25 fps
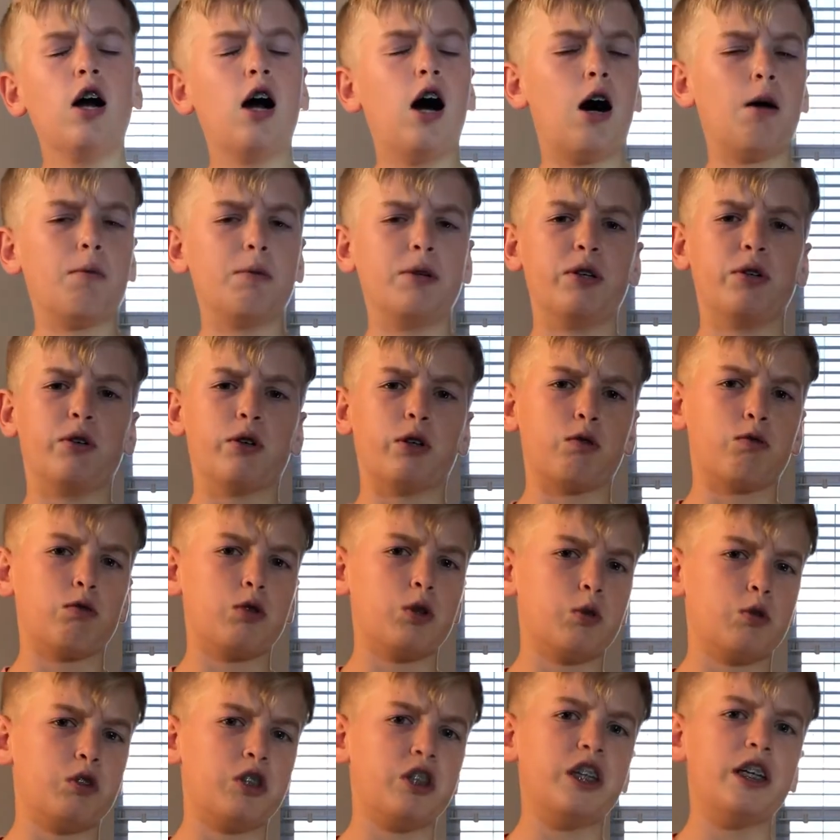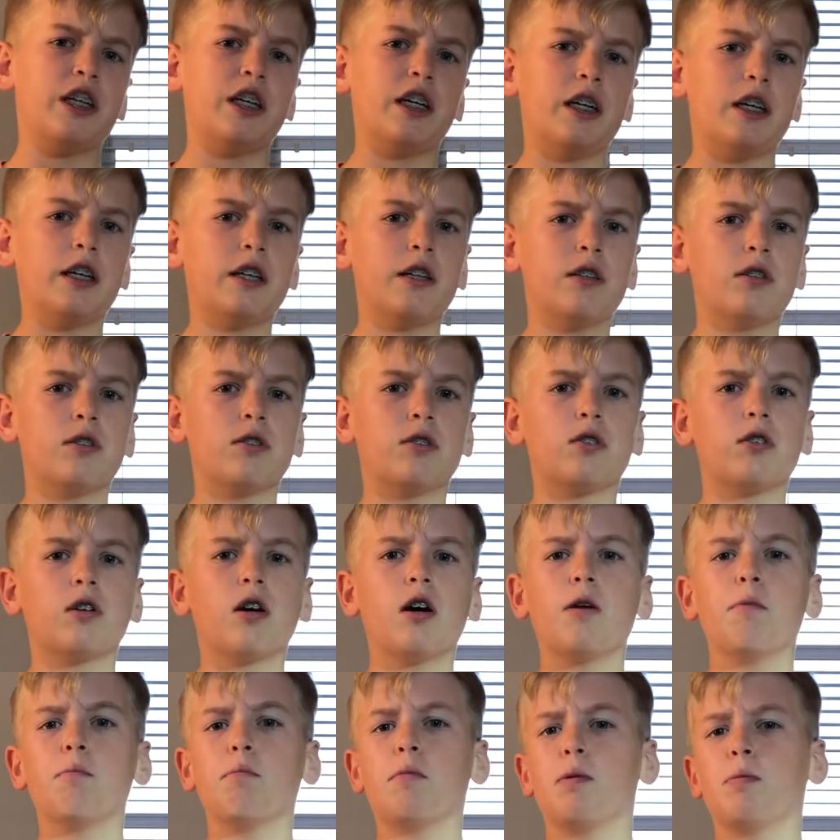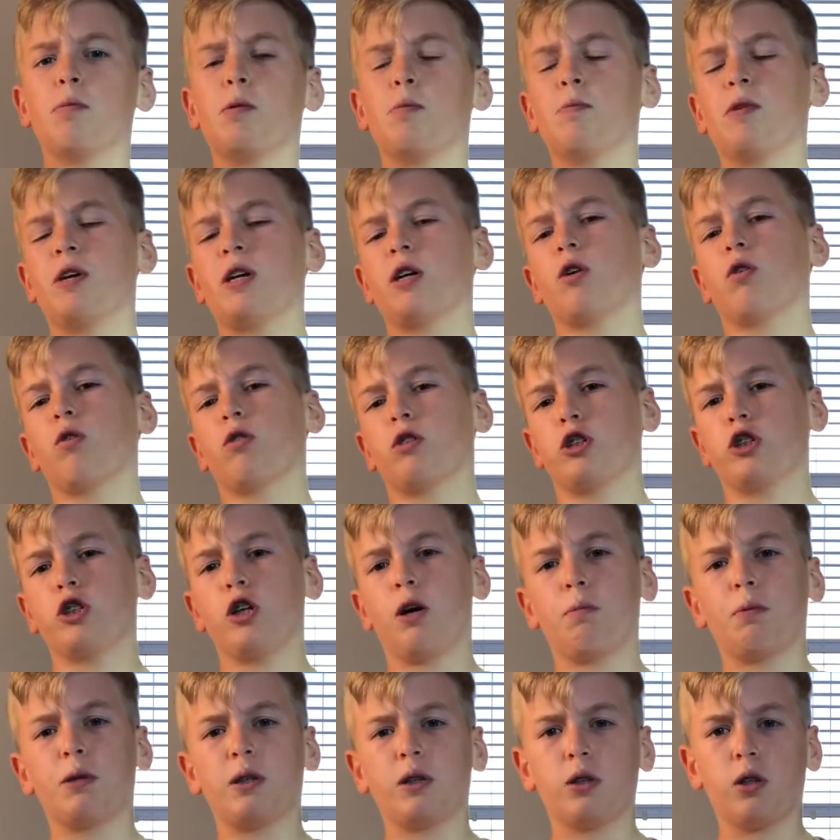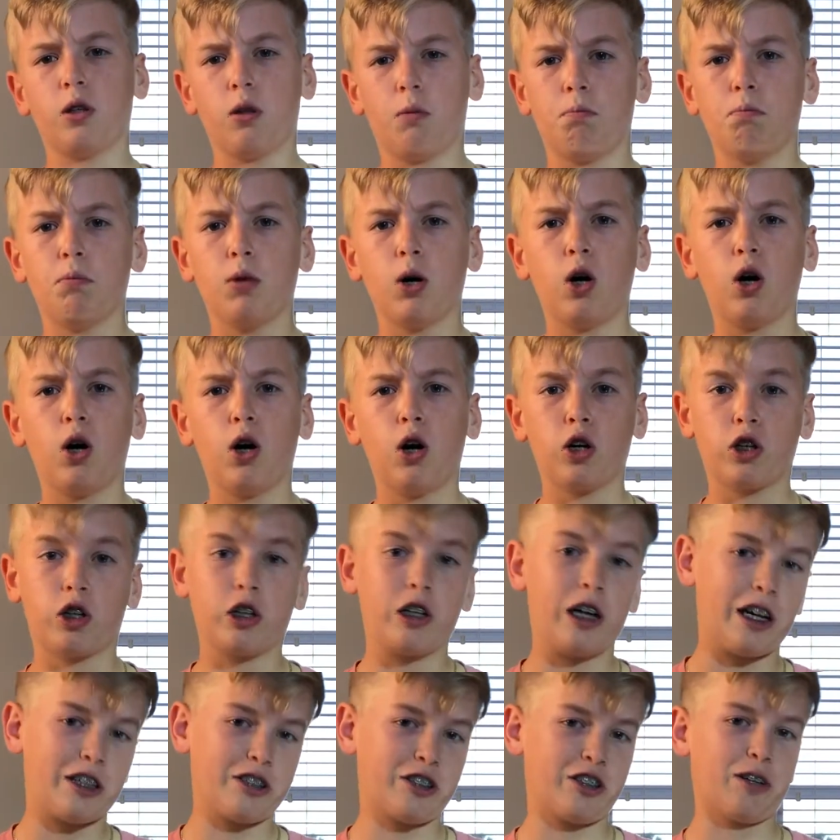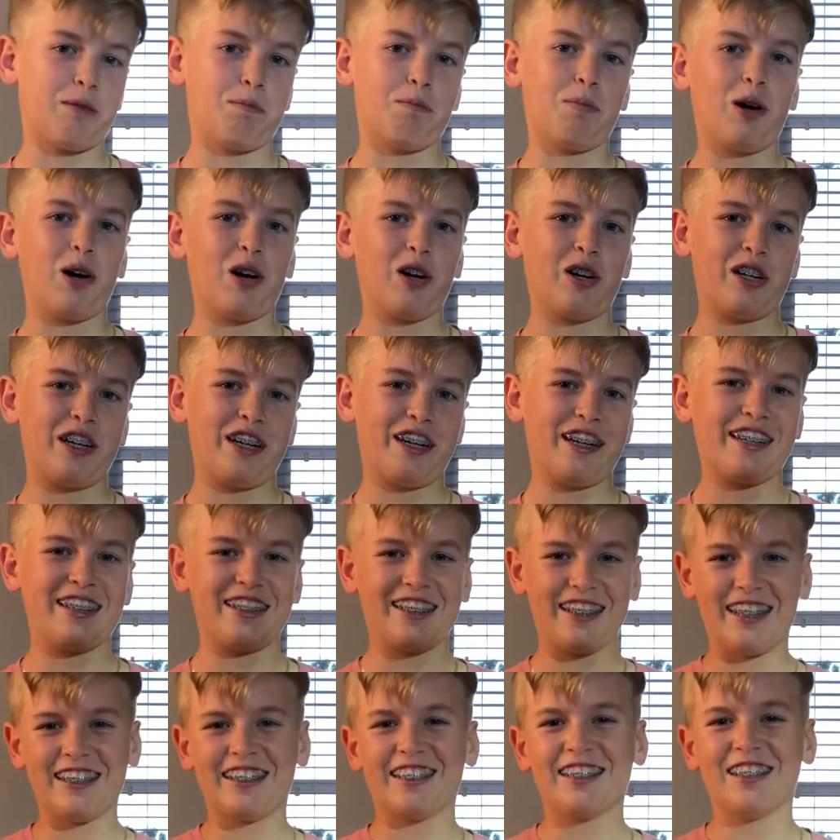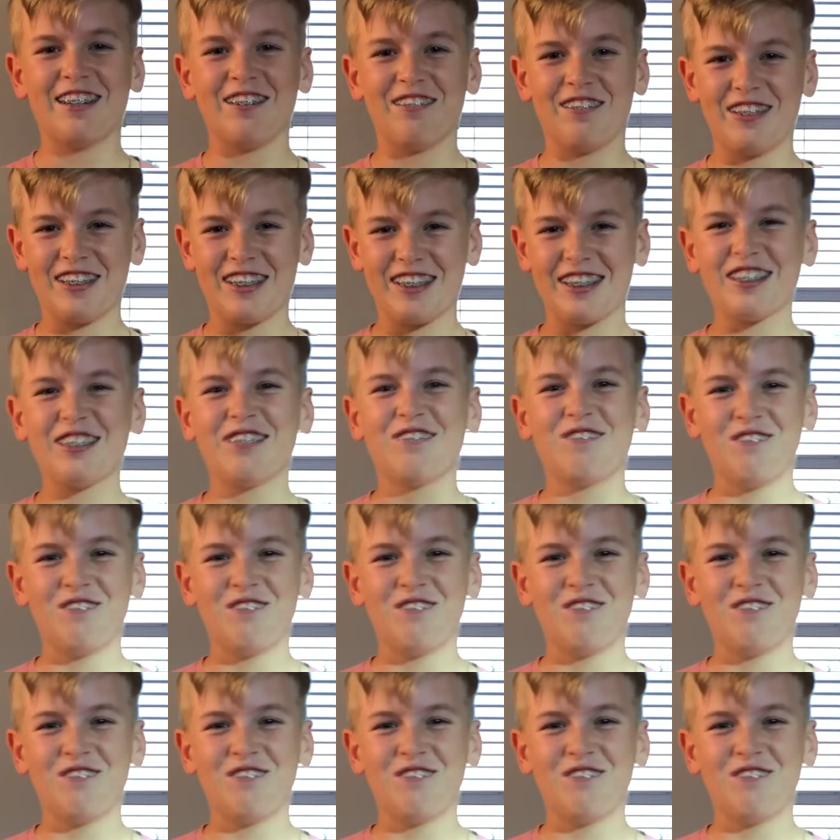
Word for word: I'll be doing routines, maybe me going shopping to the mall, crashing a party, because that stuff's